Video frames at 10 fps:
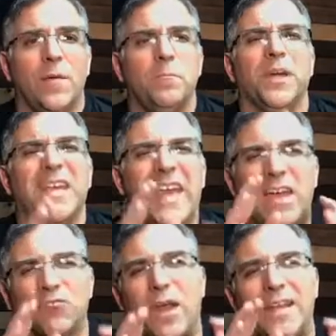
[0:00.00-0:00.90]
but
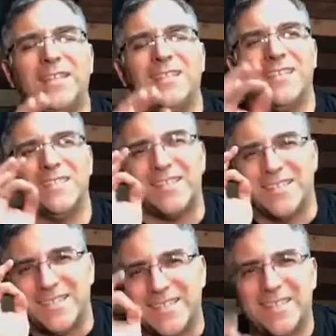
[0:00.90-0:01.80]
get ready to
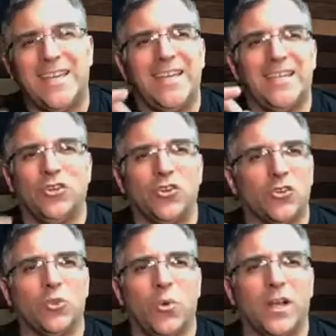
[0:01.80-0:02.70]
succeed in your
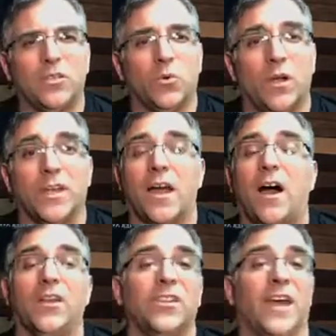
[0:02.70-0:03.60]
2020
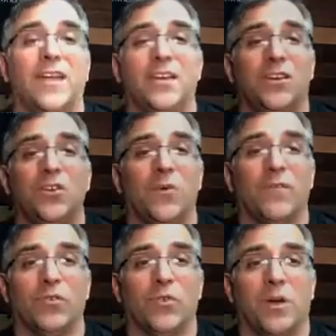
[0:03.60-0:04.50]
unlike you
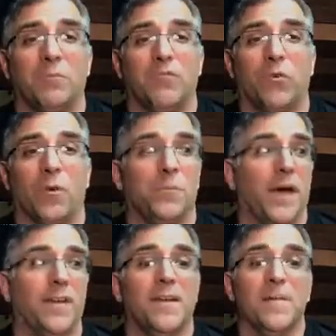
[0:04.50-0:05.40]
ever thought before.
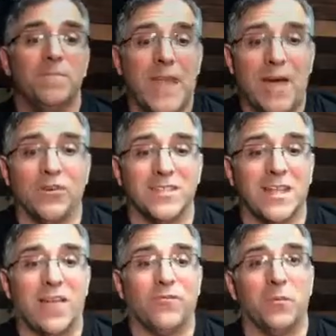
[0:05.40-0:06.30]
But now it's
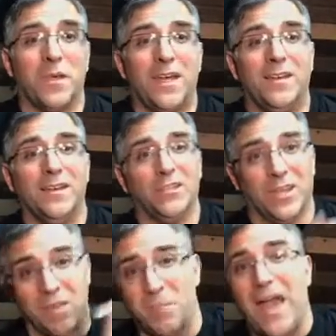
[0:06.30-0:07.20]
time for me to
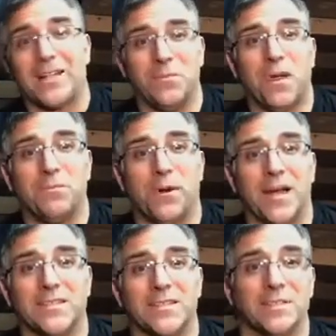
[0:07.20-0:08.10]
get back to my
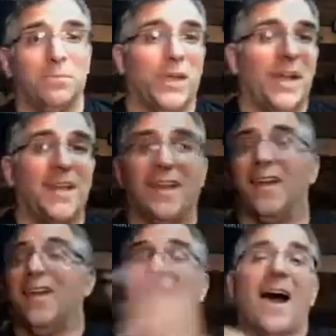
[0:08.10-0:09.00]
process and planning.
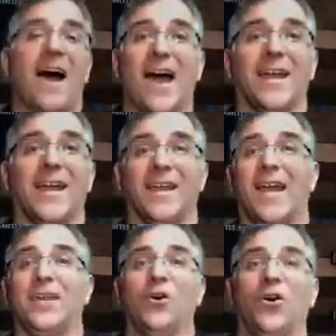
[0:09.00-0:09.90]
I got to
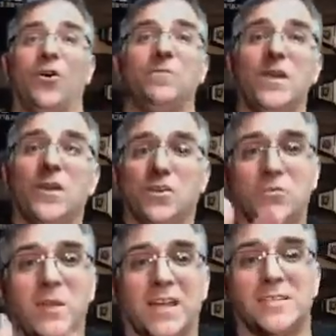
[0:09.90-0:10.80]
get home because we got